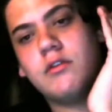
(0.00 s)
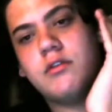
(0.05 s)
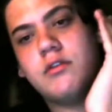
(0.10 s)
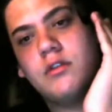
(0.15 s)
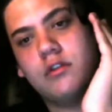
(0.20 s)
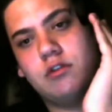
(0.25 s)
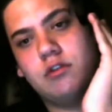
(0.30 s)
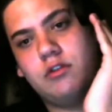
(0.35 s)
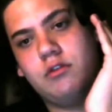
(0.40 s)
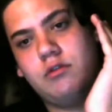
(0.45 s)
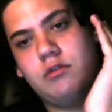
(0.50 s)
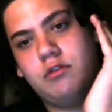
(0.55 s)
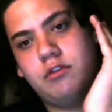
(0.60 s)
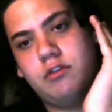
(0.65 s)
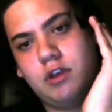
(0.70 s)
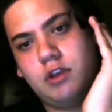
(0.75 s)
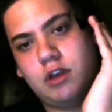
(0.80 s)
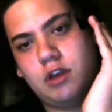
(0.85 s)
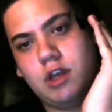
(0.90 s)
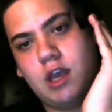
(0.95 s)
the 2
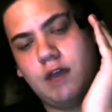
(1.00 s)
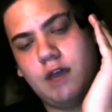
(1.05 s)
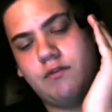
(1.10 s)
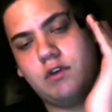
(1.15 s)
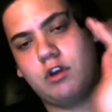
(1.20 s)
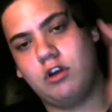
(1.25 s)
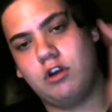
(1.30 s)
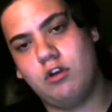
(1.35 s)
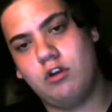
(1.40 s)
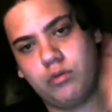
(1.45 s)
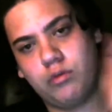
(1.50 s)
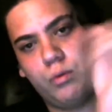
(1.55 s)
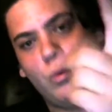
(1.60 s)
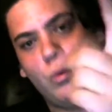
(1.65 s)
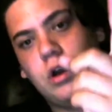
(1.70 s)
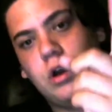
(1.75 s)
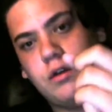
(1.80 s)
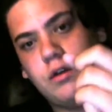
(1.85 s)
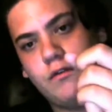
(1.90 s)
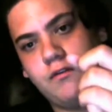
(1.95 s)
seed, Gavin. It goes
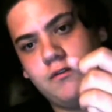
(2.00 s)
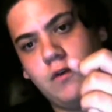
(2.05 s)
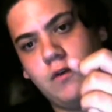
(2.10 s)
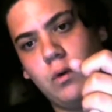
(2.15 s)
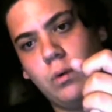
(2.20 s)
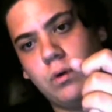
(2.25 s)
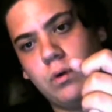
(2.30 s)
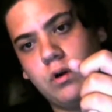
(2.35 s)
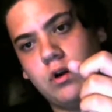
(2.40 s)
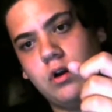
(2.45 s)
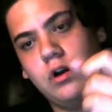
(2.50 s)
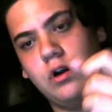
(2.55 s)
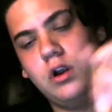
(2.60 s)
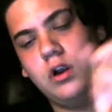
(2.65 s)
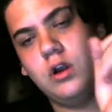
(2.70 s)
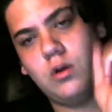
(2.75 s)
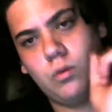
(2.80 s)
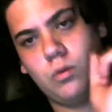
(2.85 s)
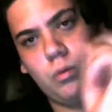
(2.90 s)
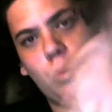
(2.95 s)
1-4,
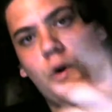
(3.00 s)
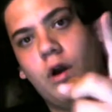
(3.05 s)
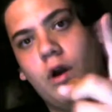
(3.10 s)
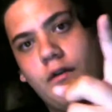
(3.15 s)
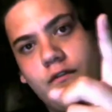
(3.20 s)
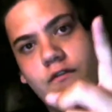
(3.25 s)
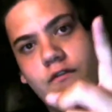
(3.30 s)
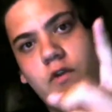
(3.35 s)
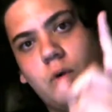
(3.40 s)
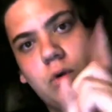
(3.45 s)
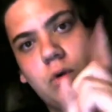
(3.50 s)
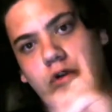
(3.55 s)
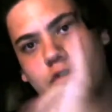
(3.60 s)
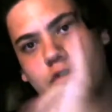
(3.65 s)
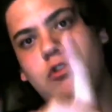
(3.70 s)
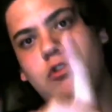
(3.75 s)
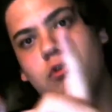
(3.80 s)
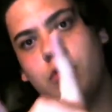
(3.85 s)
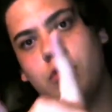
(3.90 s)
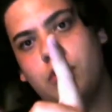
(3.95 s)
1-4,
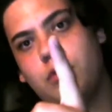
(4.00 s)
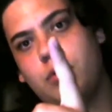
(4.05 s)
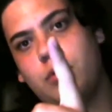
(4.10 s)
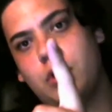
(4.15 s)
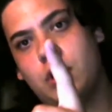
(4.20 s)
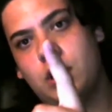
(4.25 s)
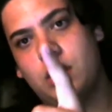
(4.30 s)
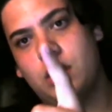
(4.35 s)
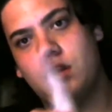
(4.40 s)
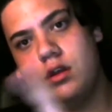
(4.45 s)
2-3.